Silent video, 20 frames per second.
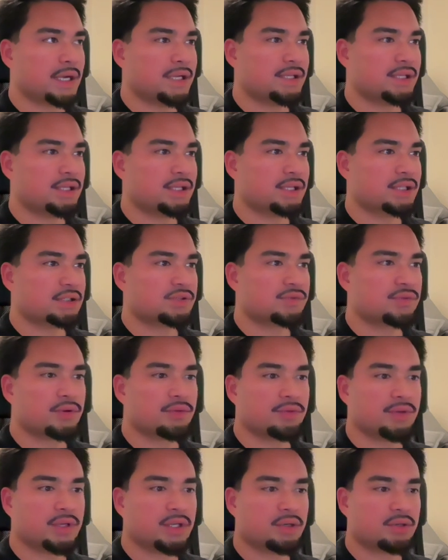ideas for
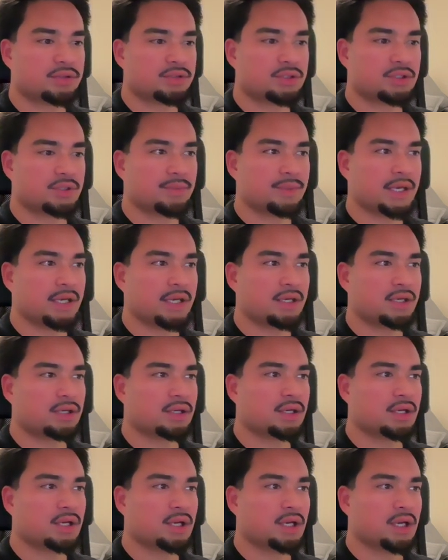videos to make
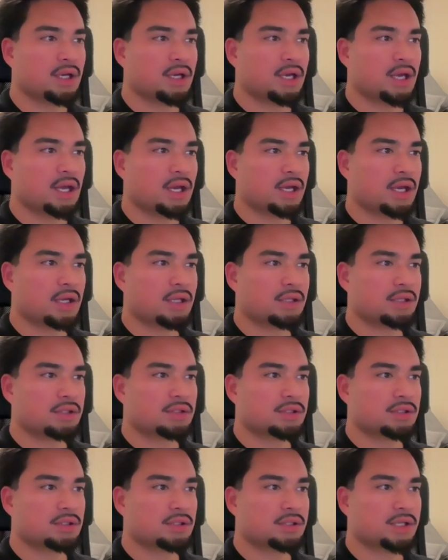and
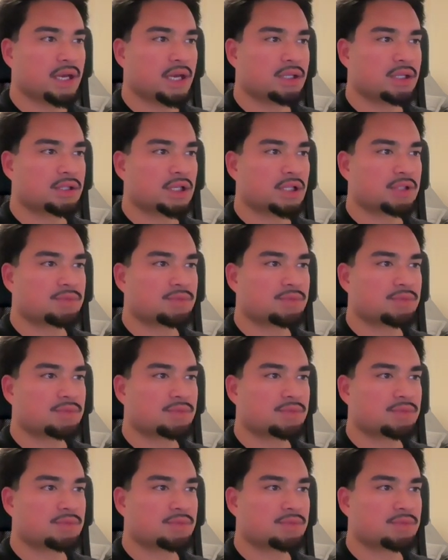yeah, that's